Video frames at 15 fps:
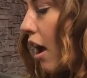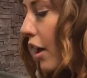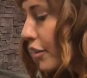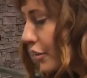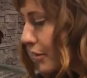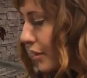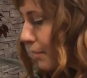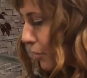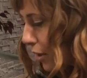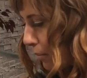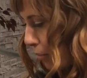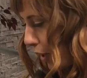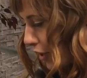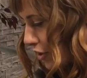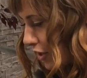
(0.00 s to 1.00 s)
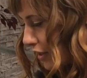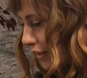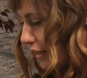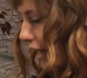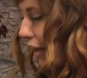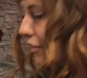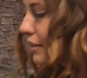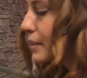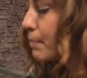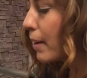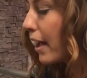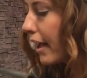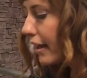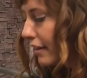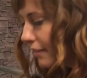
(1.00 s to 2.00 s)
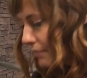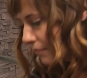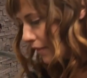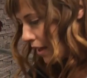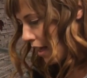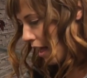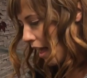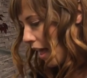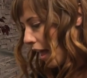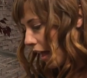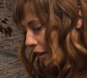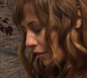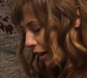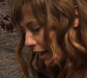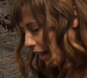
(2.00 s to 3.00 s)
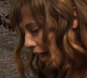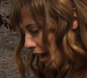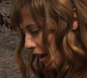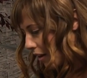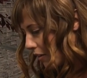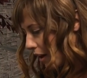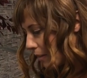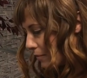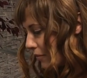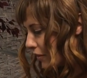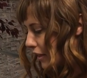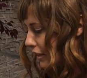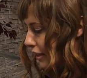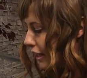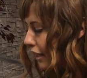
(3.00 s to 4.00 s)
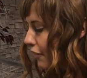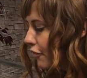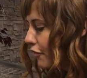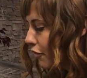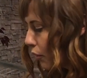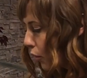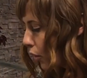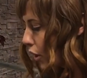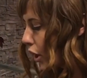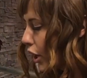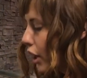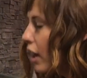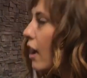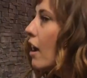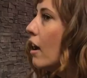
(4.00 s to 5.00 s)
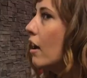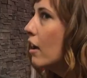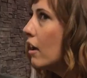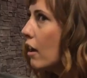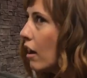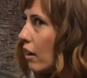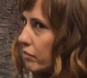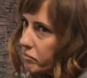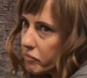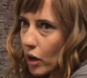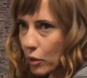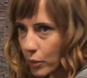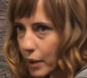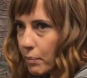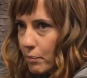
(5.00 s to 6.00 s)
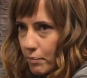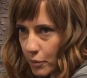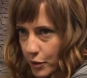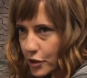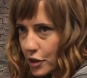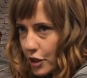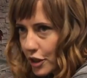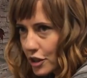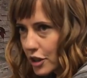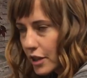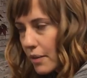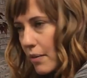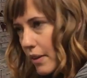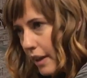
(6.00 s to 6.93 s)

I'll do some compressions down the spine, and right now I'm feeling for a rib restriction.